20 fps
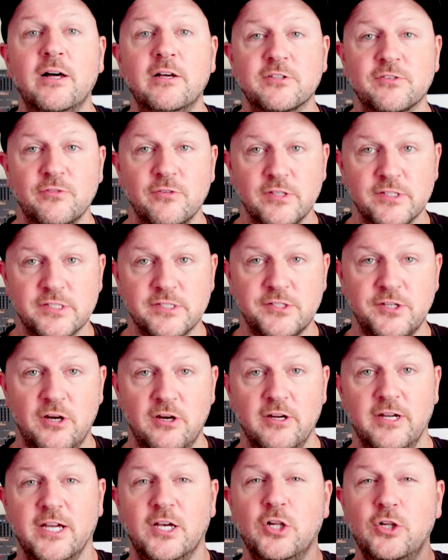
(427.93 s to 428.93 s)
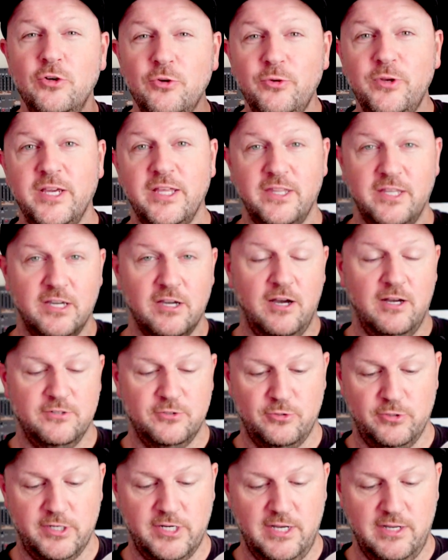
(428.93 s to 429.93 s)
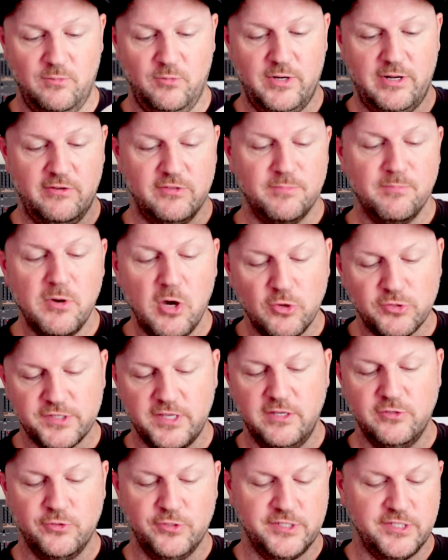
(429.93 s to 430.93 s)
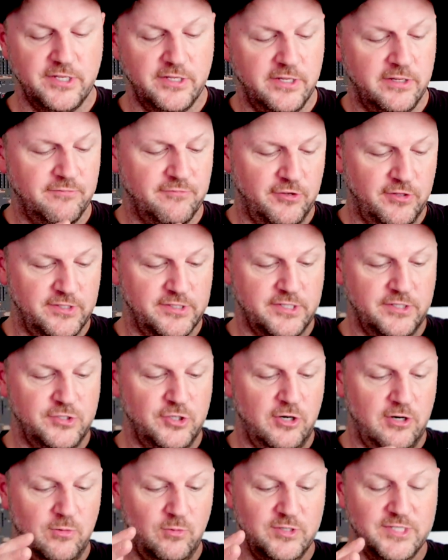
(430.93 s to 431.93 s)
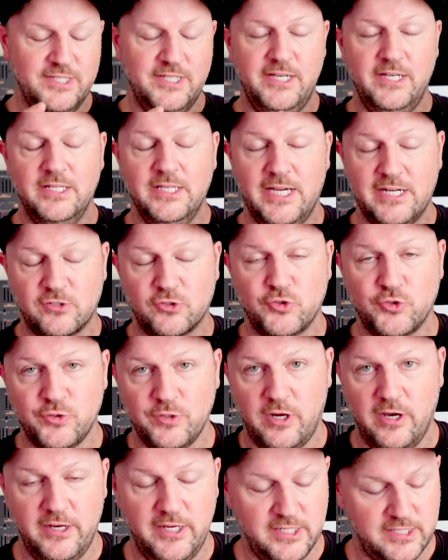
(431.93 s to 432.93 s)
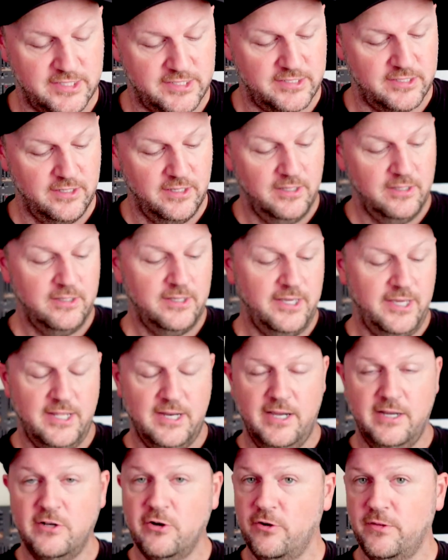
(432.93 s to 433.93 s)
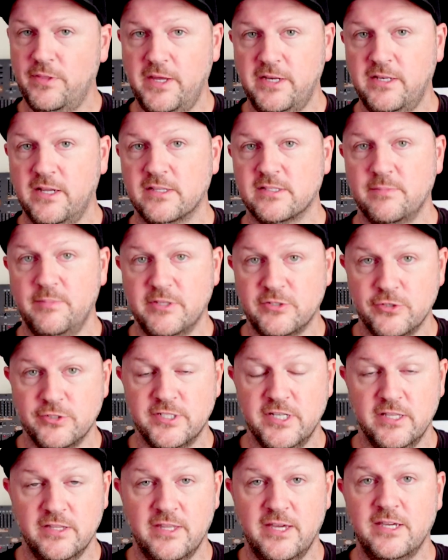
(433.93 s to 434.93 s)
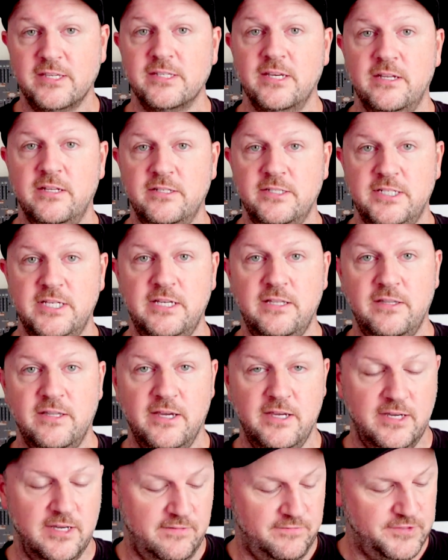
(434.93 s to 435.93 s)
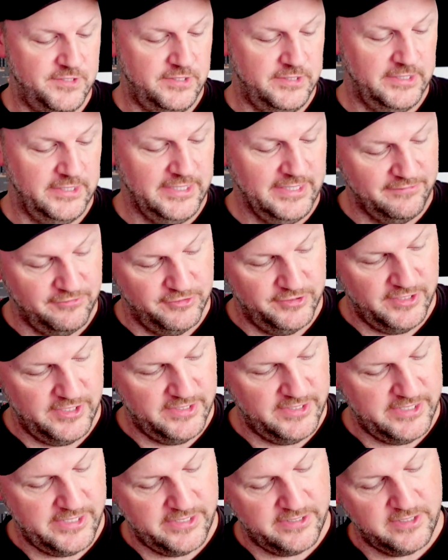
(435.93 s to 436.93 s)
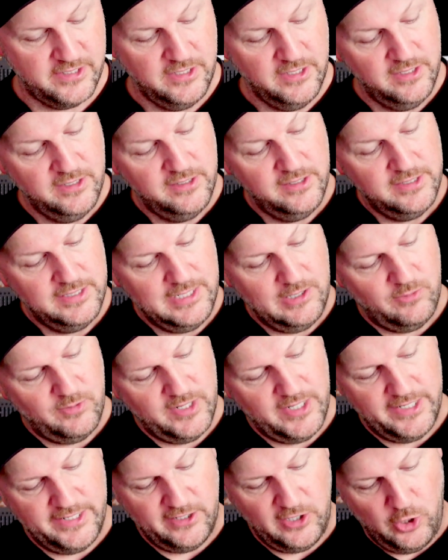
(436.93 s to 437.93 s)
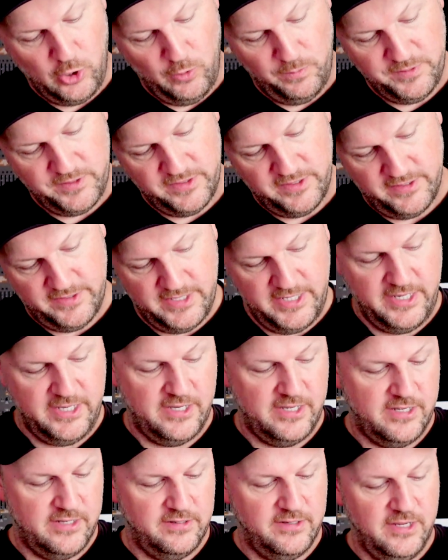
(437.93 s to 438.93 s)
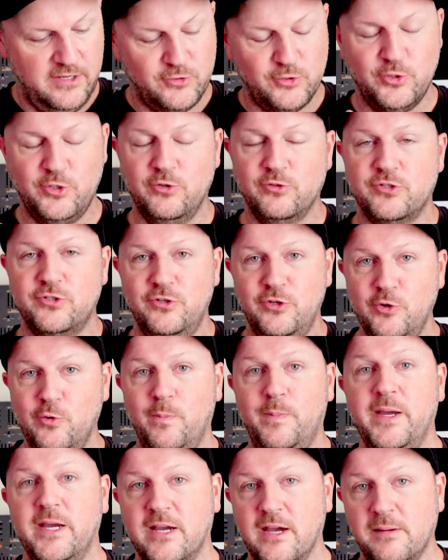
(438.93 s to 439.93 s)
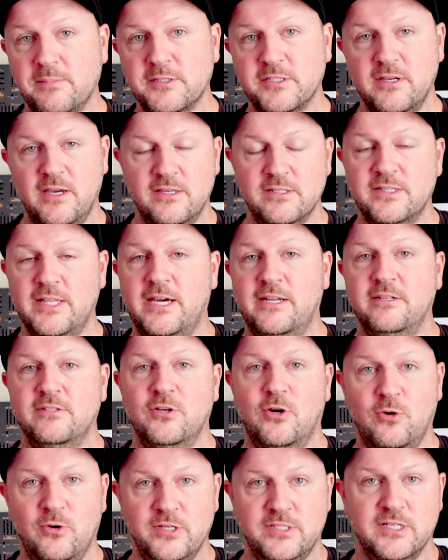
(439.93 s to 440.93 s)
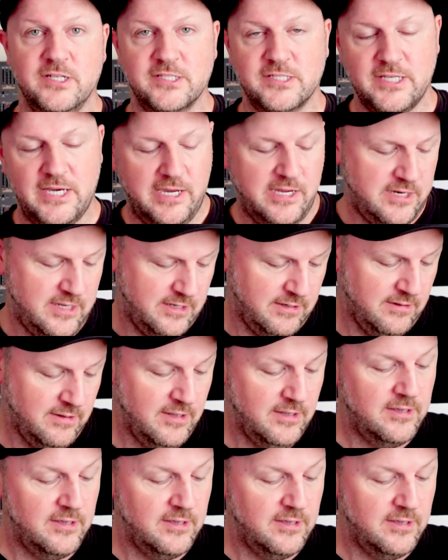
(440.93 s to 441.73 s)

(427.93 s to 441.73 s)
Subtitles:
else for this guitar, including the contour cut, what I was most interested in for this guitar was the electronics. And I'd heard they'd done some interesting things, and indeed they have delivered on that. Now, while I hoped that they had introduced new pickups, as that is always exciting,